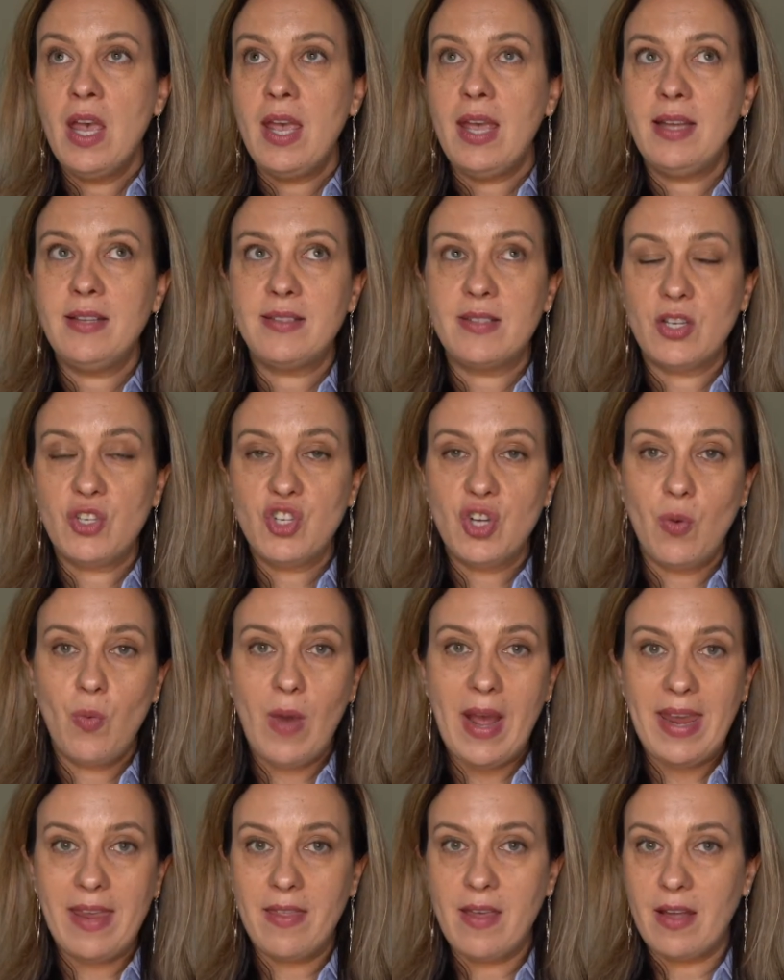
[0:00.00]
in such a
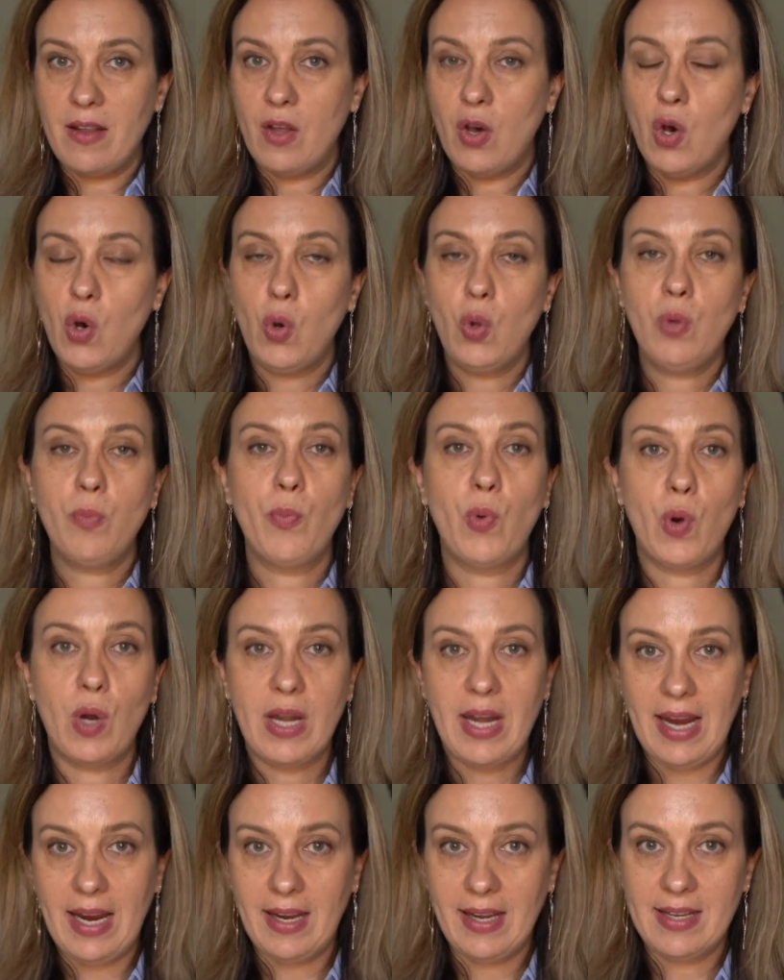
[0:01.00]
way that the whole
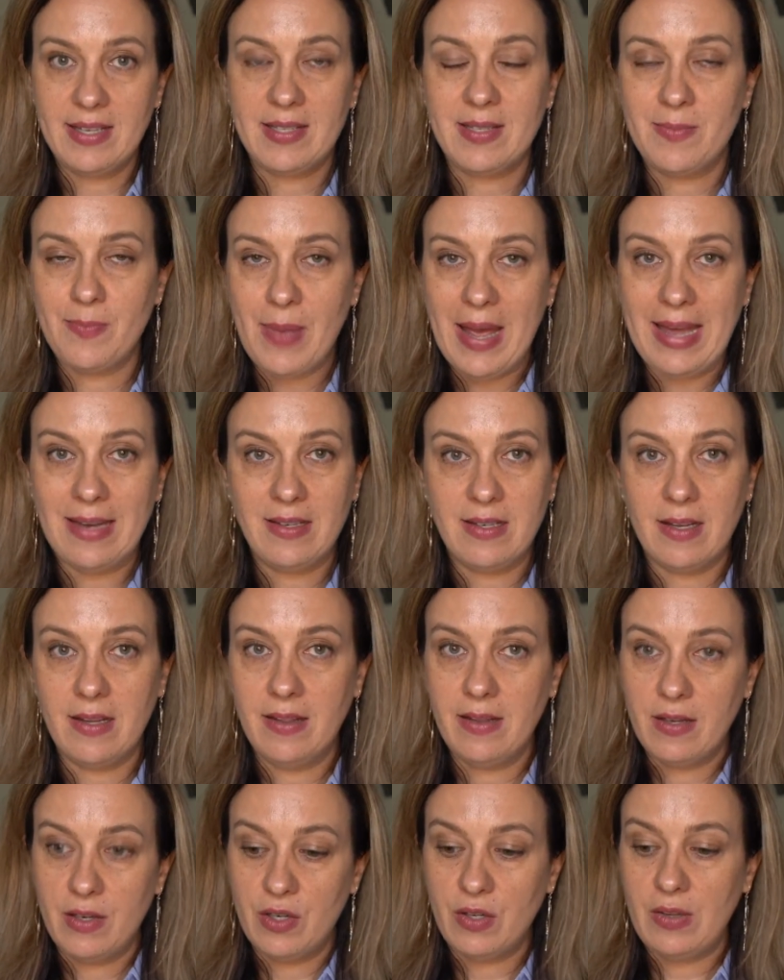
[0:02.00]
morning is spent
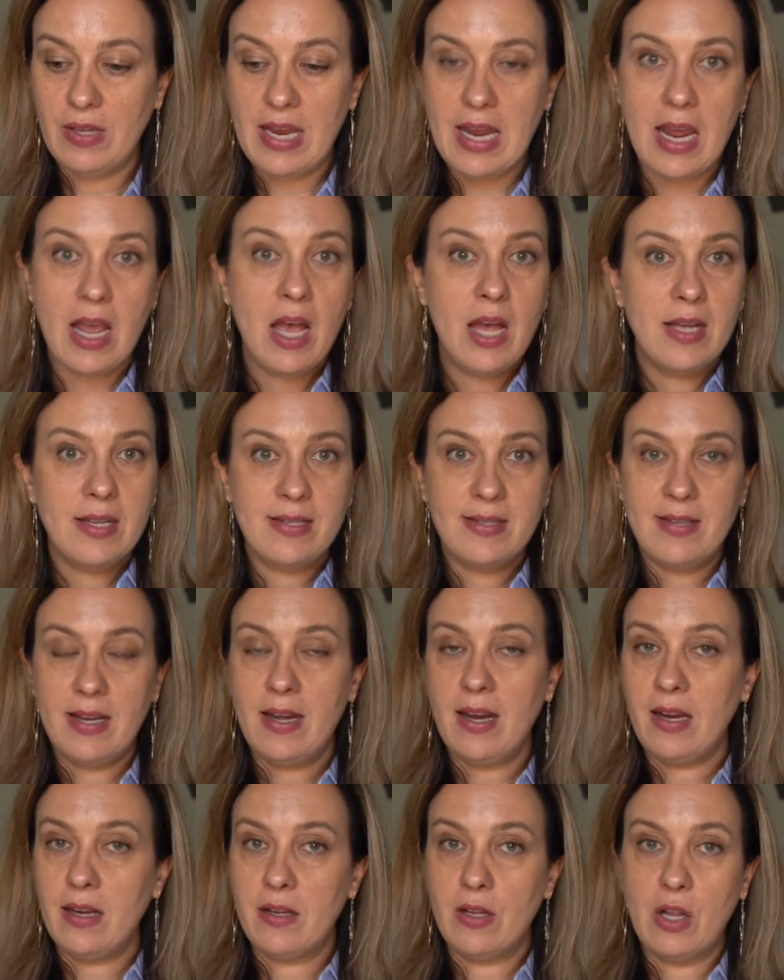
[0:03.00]
literally
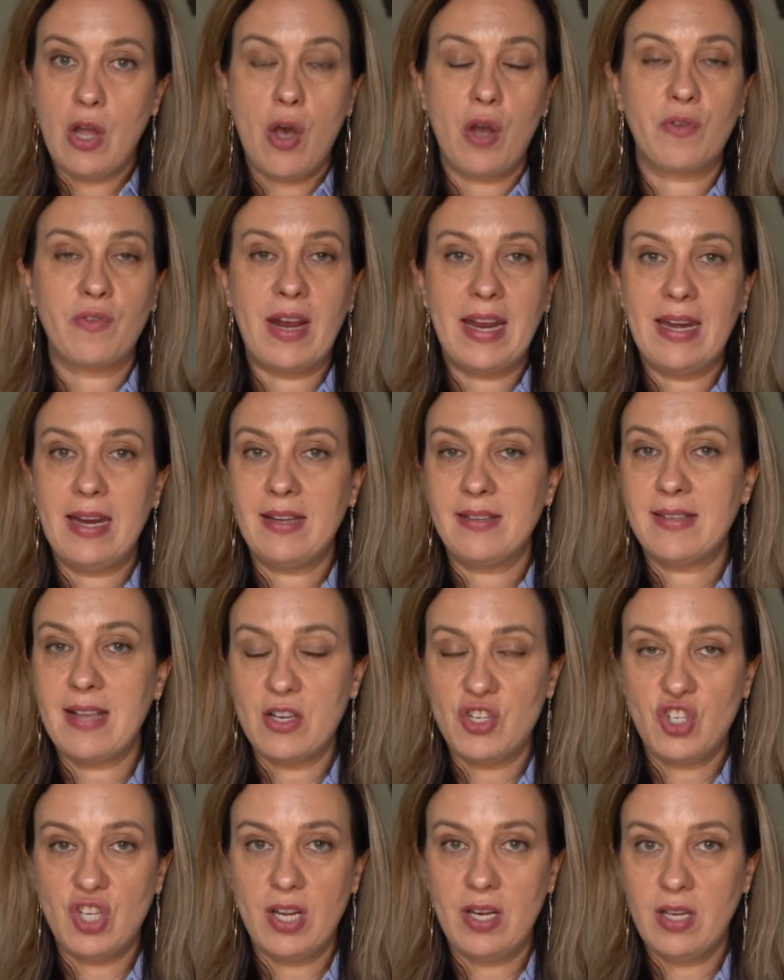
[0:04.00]
sitting in a long writing
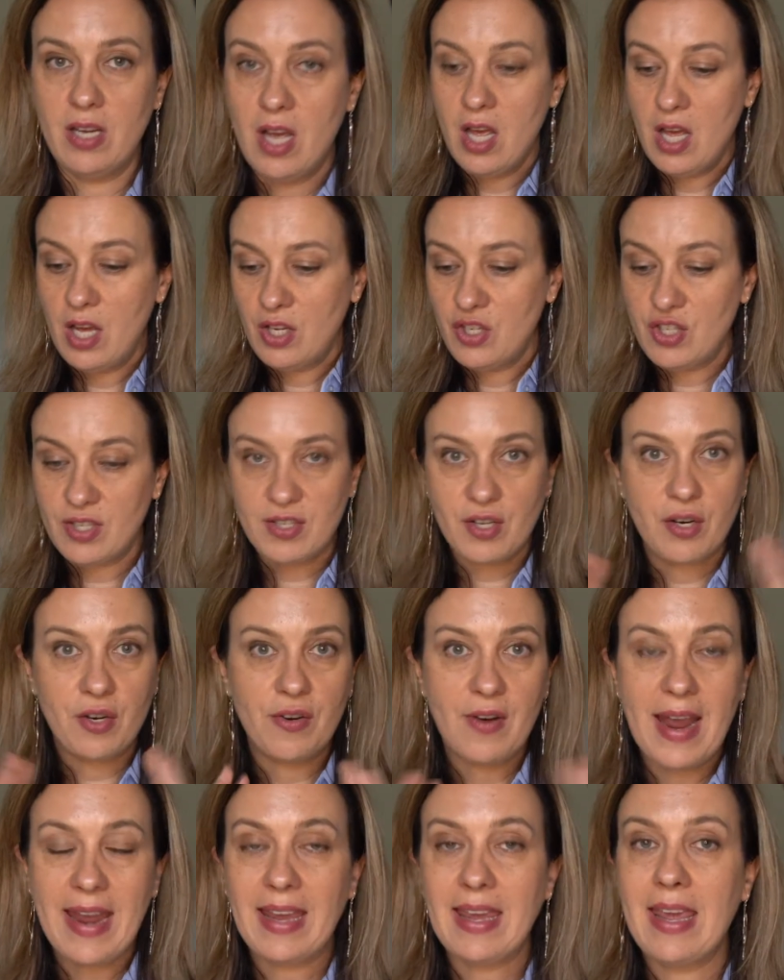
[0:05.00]
session, just
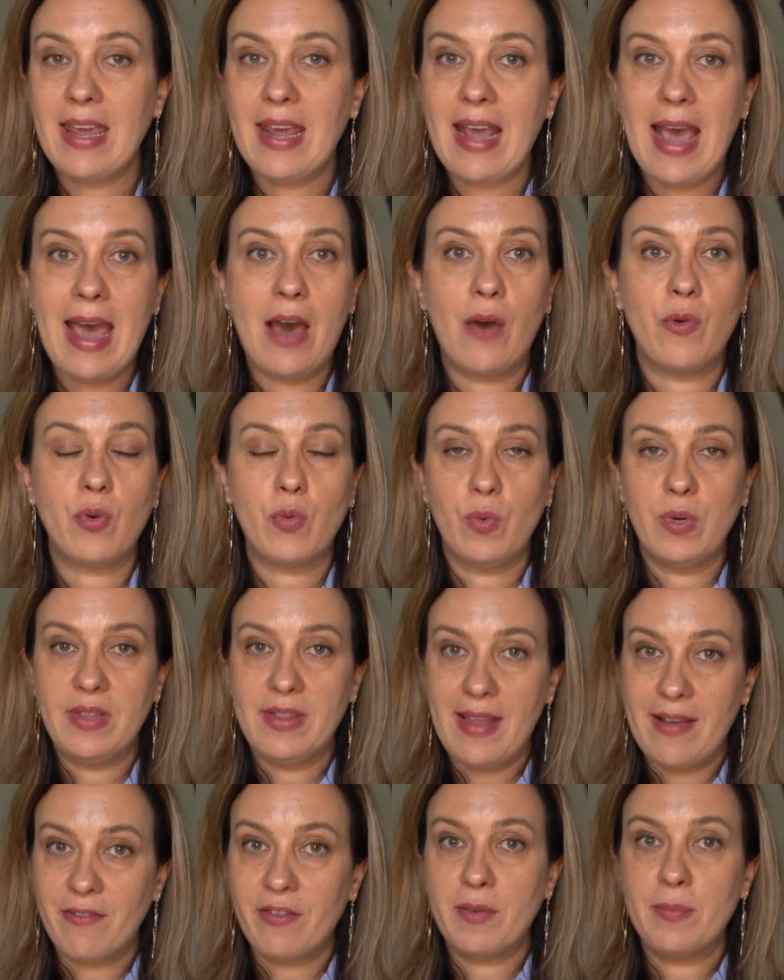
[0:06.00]
cranking out
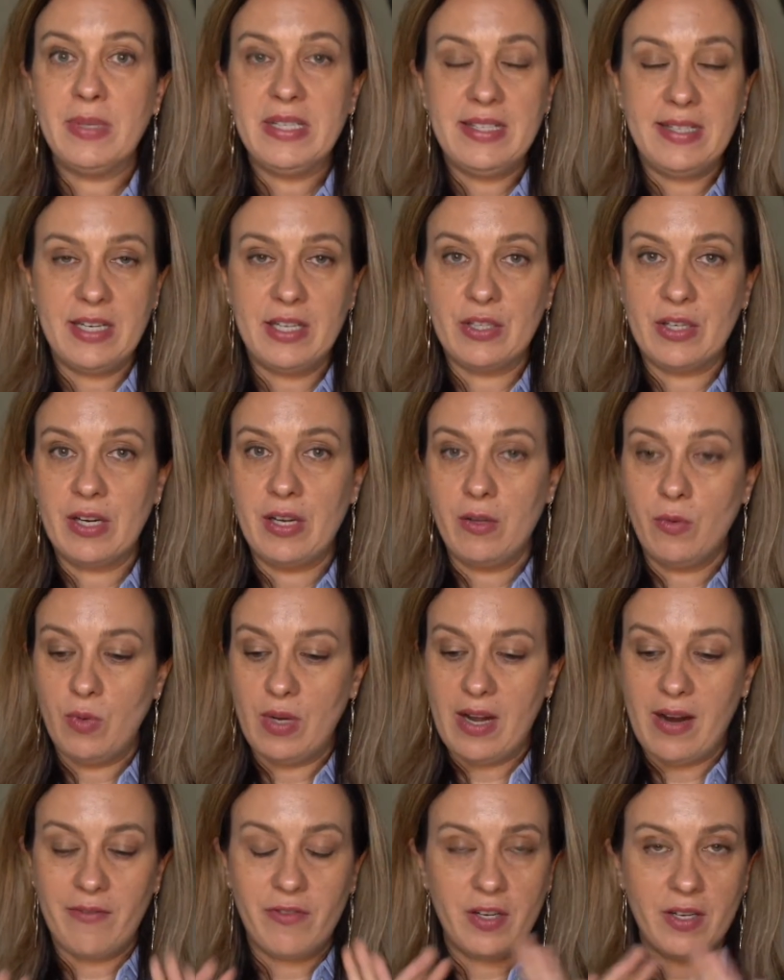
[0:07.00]
whatever material,
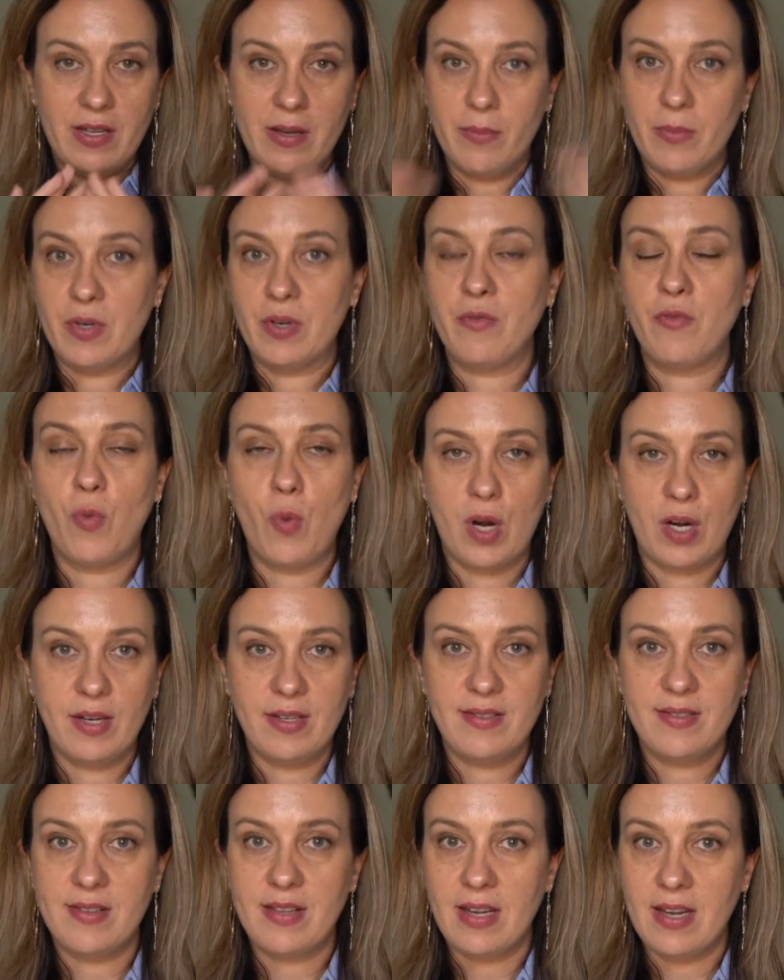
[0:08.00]
whatever number of
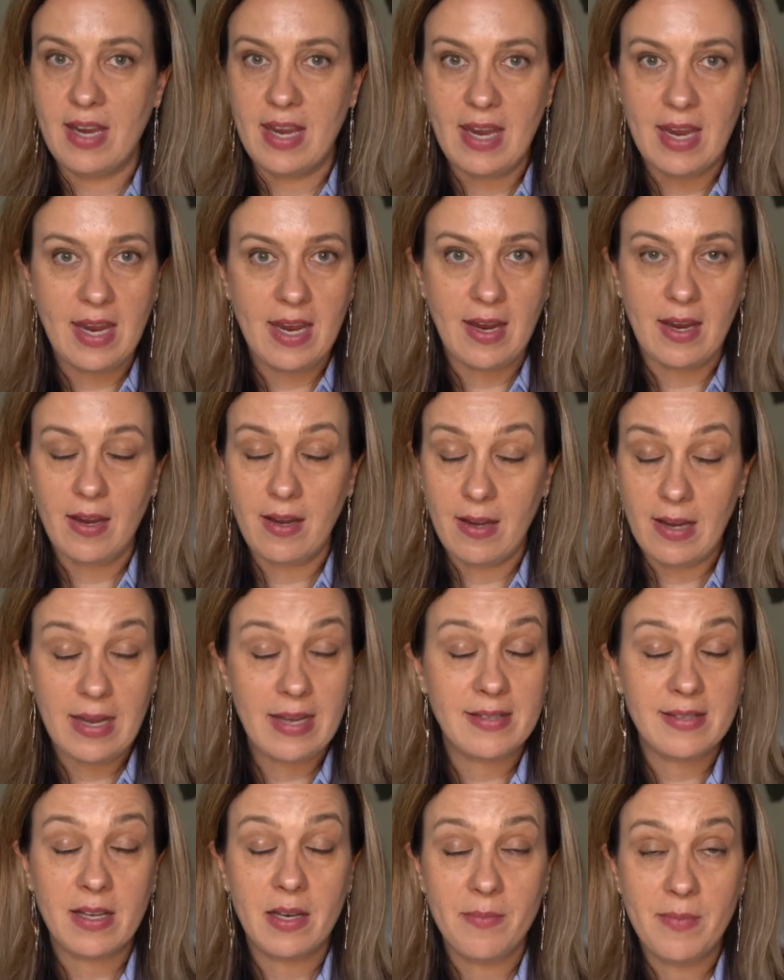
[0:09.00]
words that
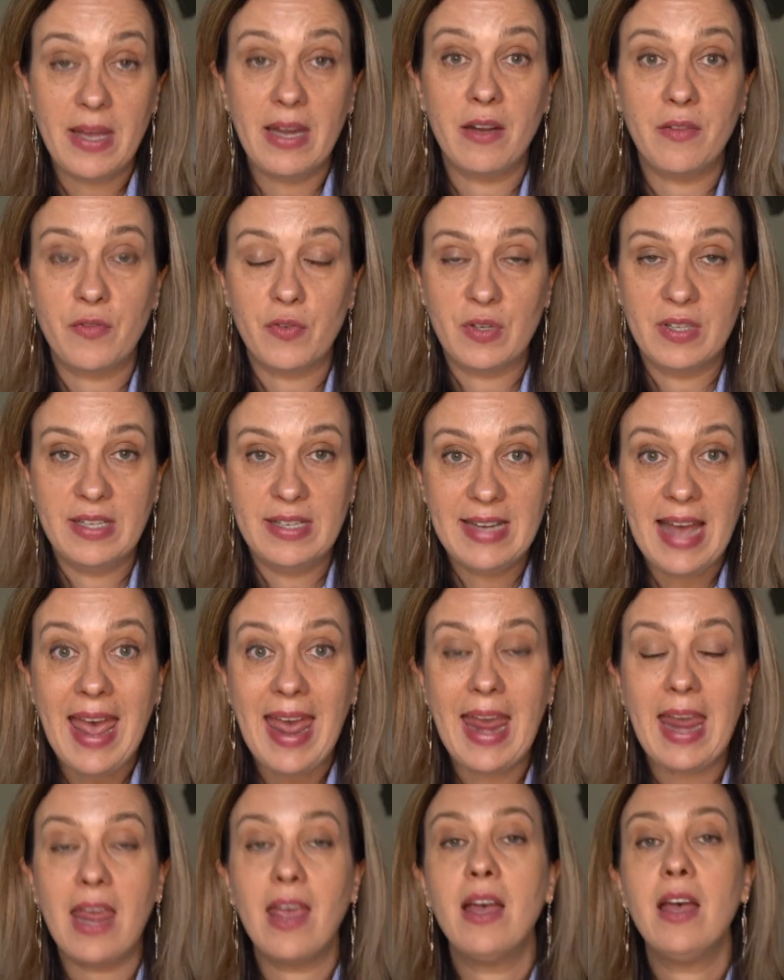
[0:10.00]
he's committed for the
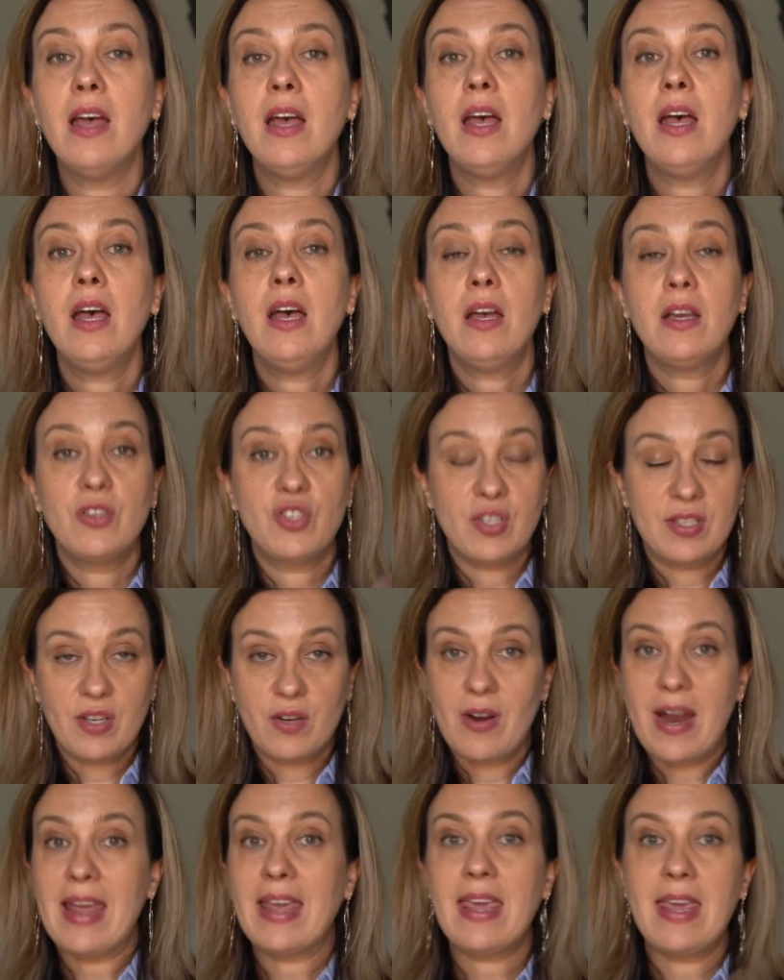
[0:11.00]
day. Just
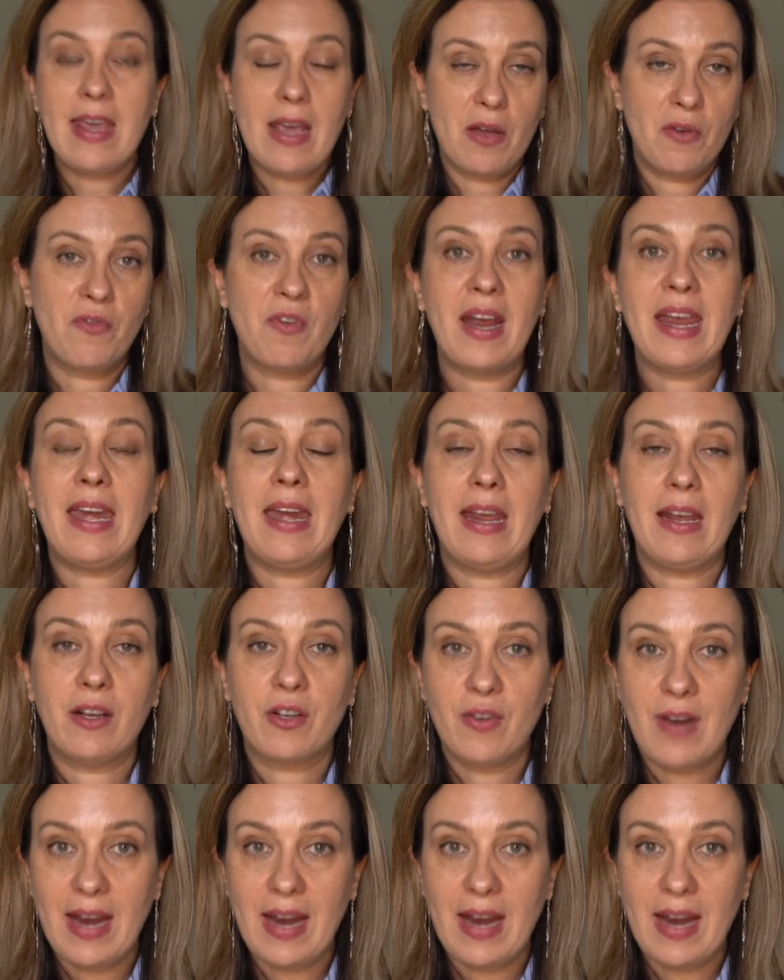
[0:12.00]
cranking out writing.